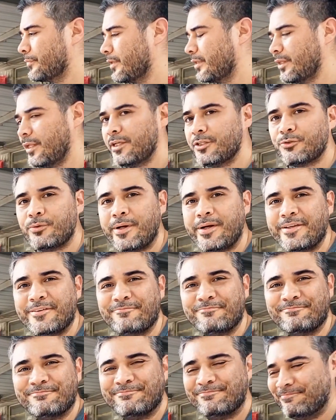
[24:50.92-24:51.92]
So I
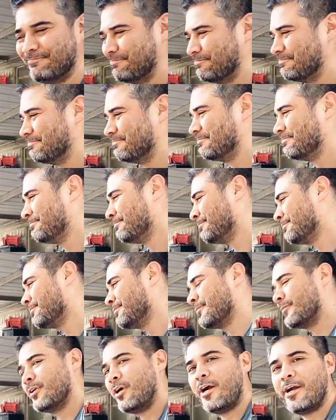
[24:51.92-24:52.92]
think it's ready.
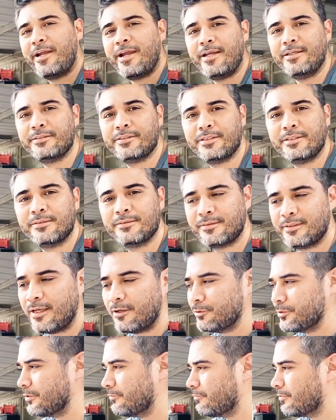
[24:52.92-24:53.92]
Alright
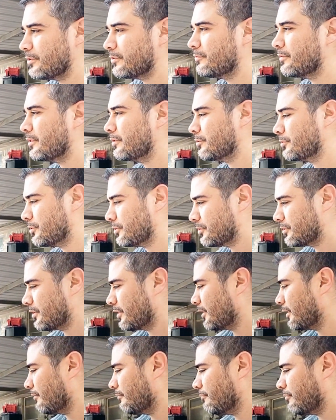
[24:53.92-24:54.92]
guys, that was it for this
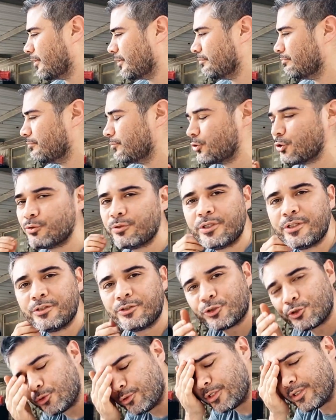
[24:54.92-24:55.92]
video. It was just
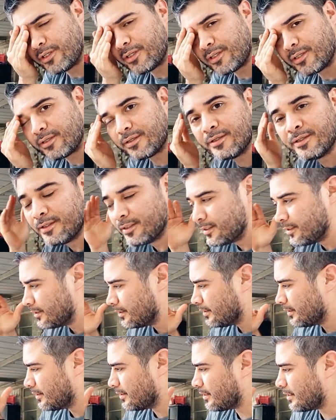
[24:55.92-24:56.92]
fun tuning, shooting,
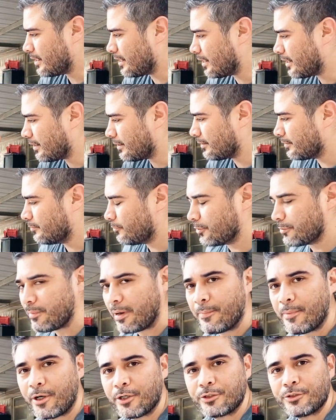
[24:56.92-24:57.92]
and
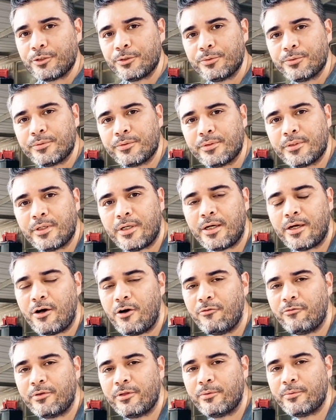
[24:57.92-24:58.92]
with my Mark II.